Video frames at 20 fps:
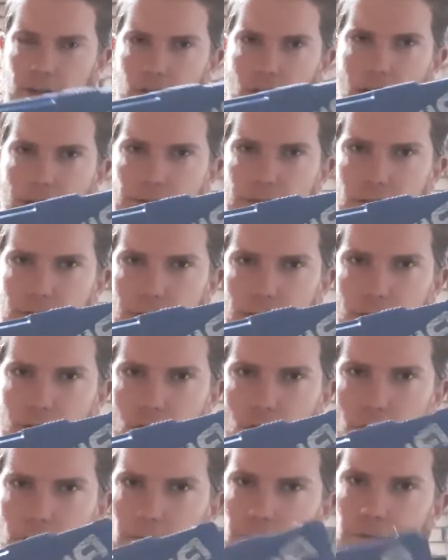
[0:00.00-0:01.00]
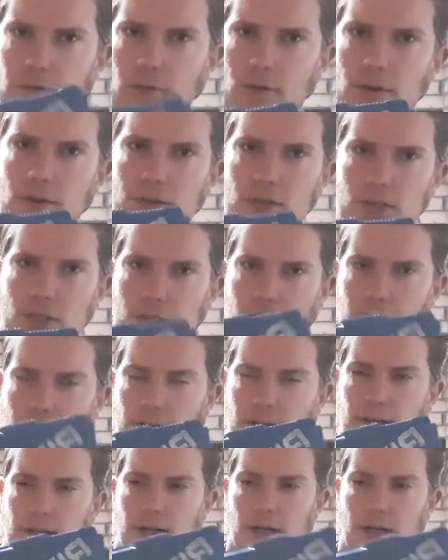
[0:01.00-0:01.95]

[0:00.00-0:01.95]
so I have to exert force